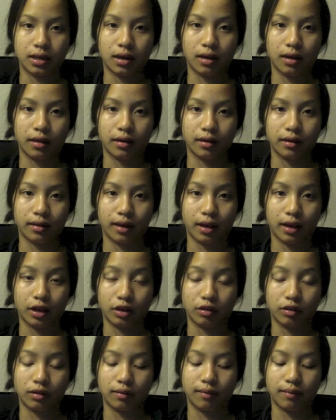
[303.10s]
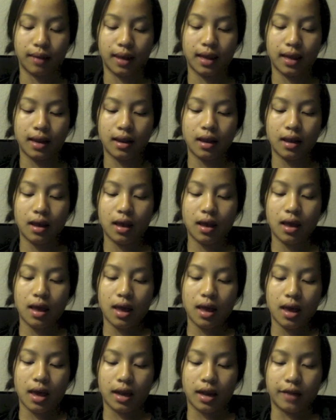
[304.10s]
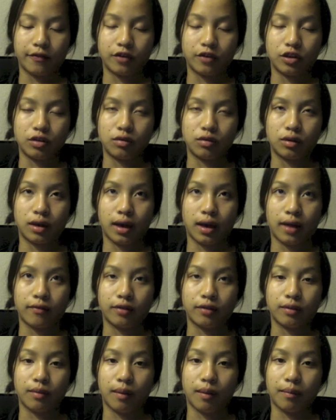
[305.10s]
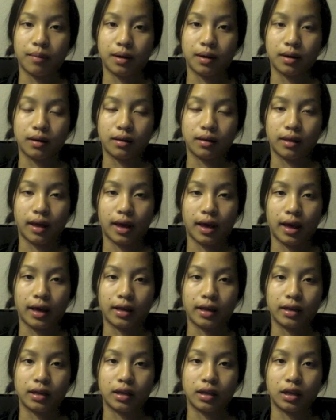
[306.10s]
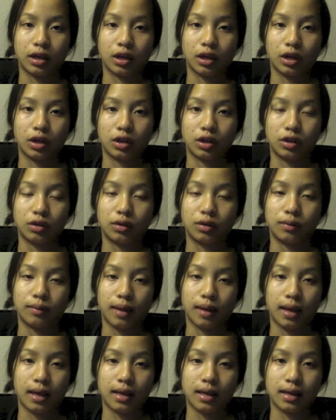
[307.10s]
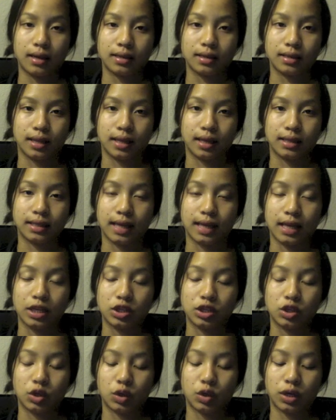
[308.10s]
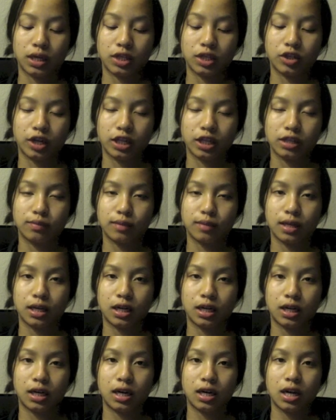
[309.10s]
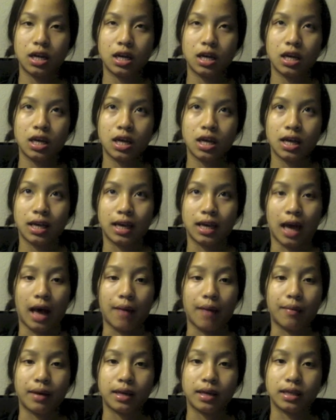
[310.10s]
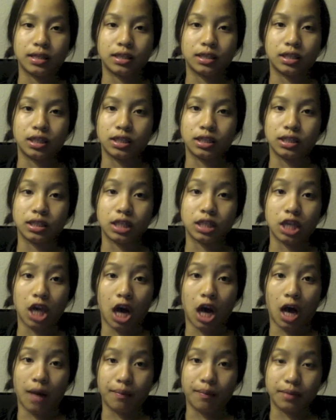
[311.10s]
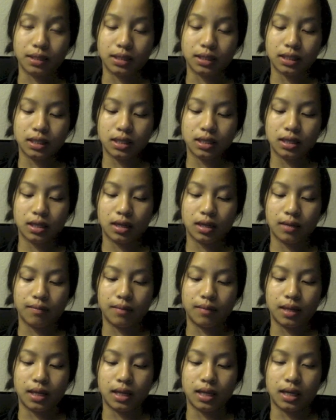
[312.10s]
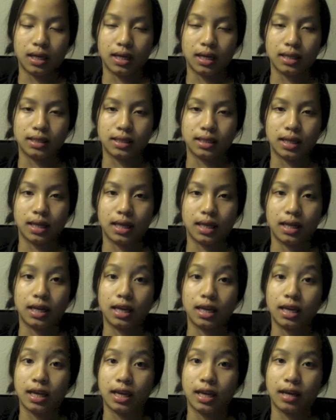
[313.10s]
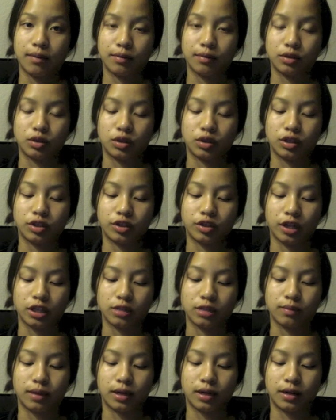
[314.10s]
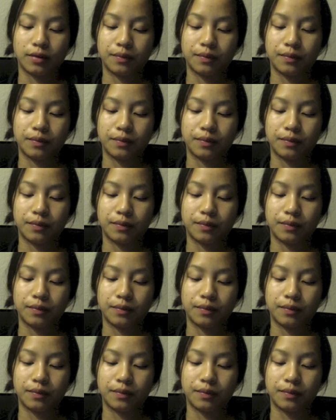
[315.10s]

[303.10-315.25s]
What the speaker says: other than glutamate. And if you can remember that glutamate is an excitatory transmitter. GABA is just the opposite, meaning it's an inhibitory transmitter.